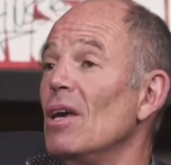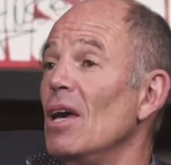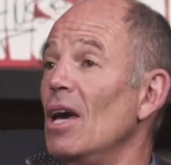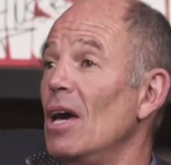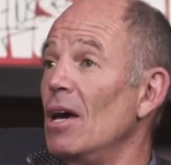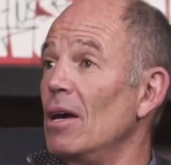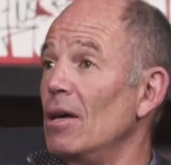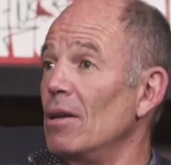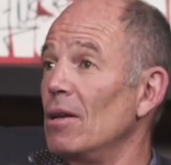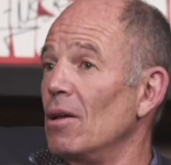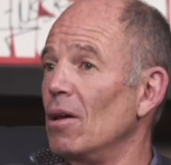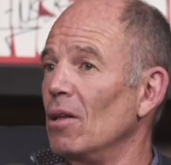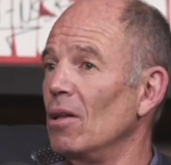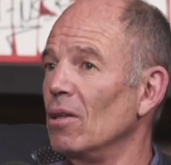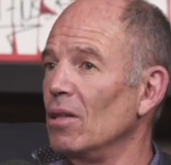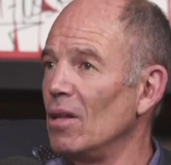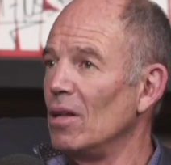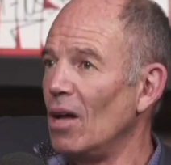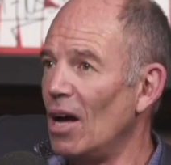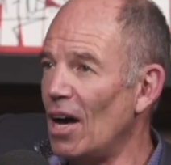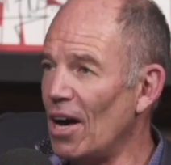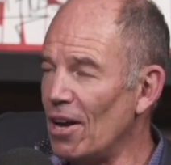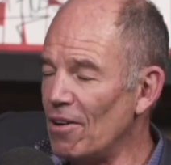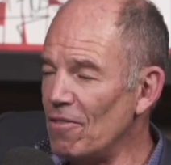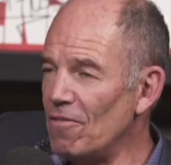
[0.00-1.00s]
And a
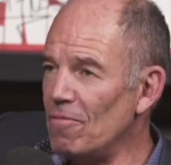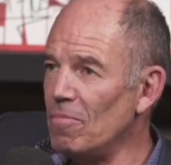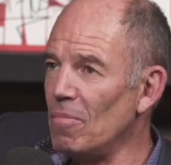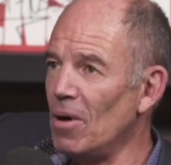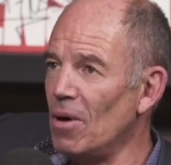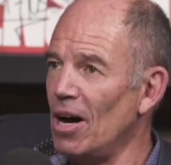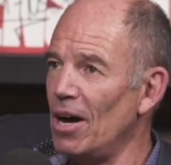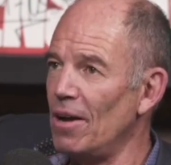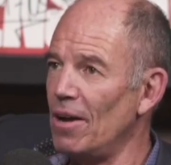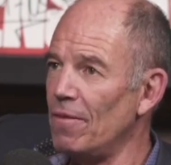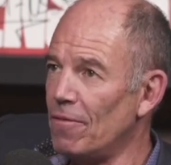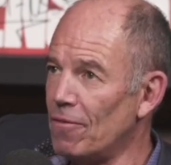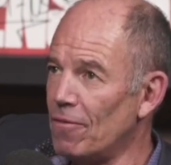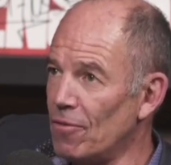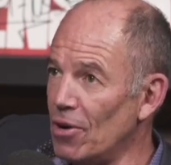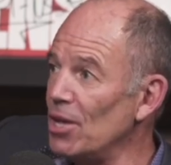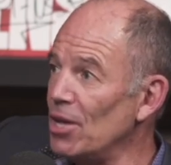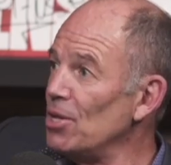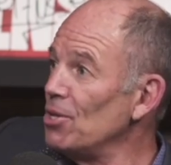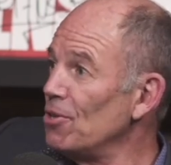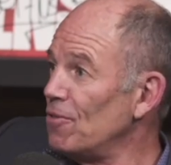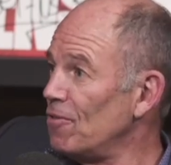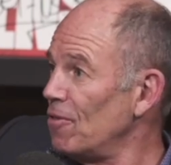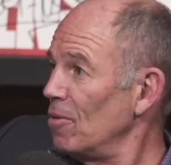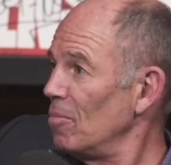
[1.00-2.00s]
lot of my
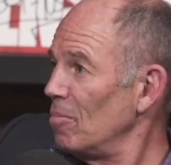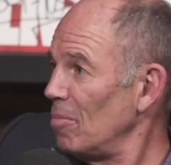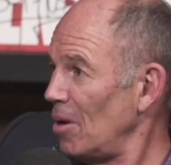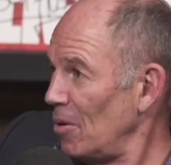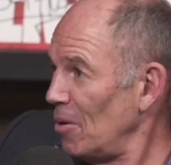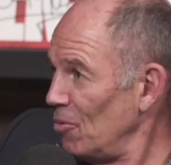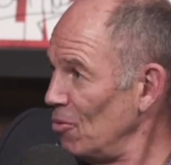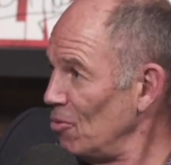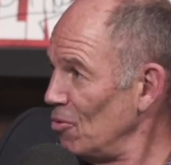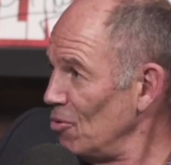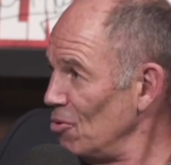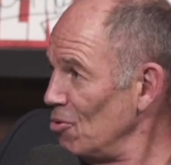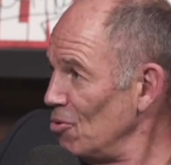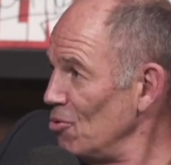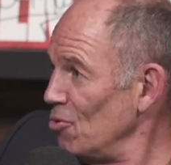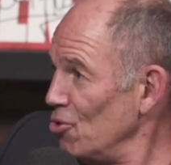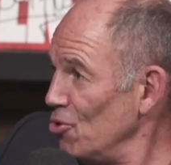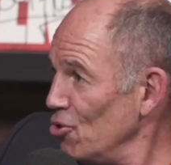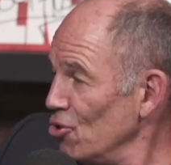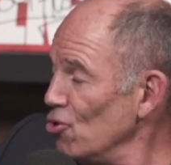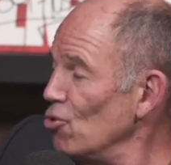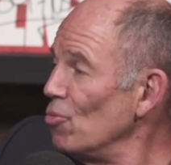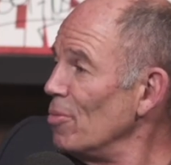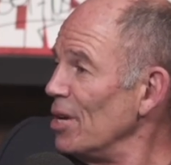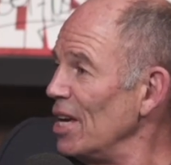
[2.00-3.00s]
friends from who
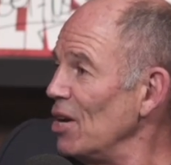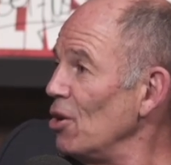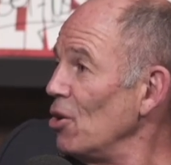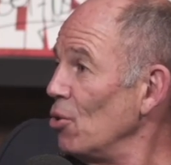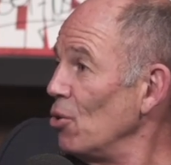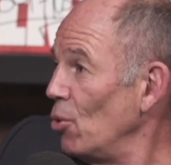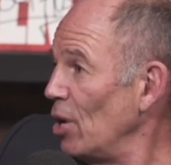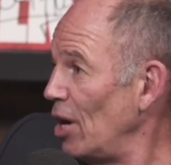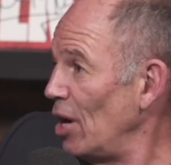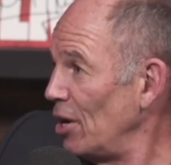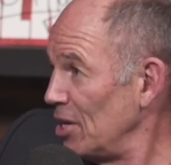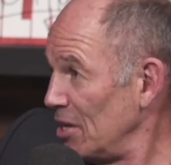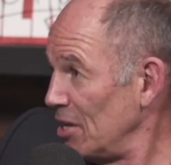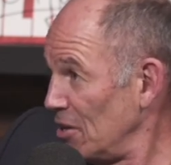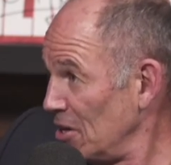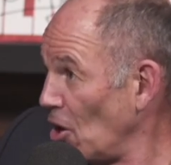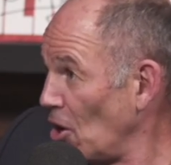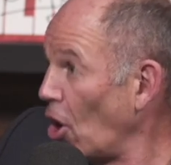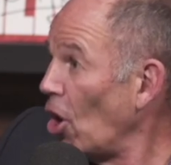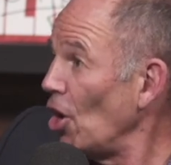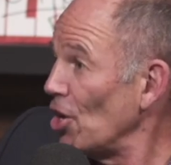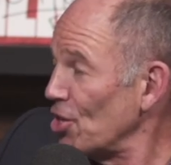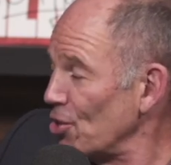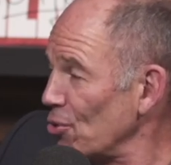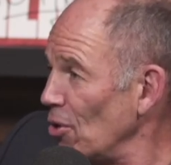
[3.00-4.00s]
knew me, who
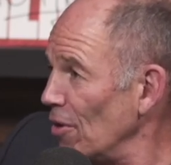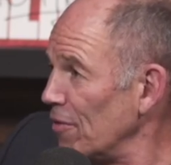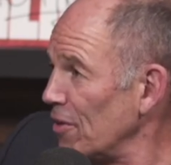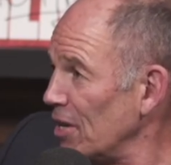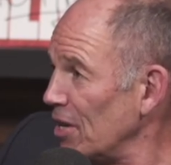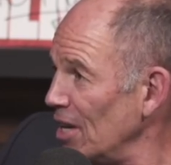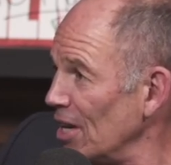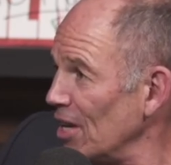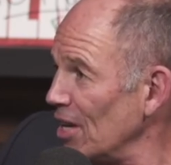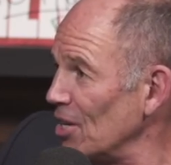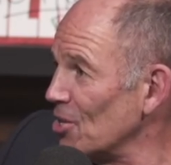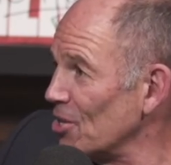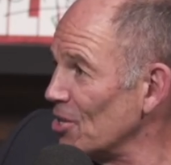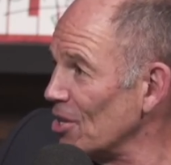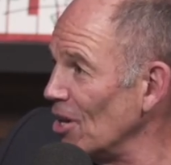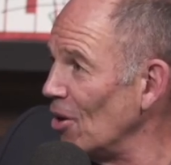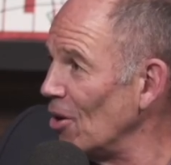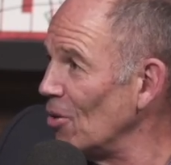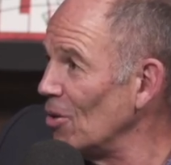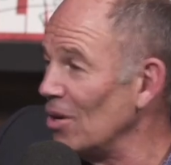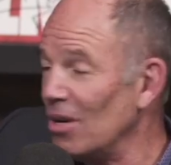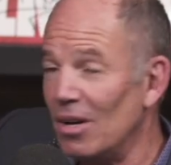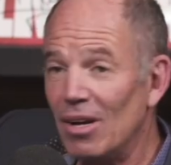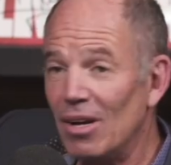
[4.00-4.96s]
also have kids, go,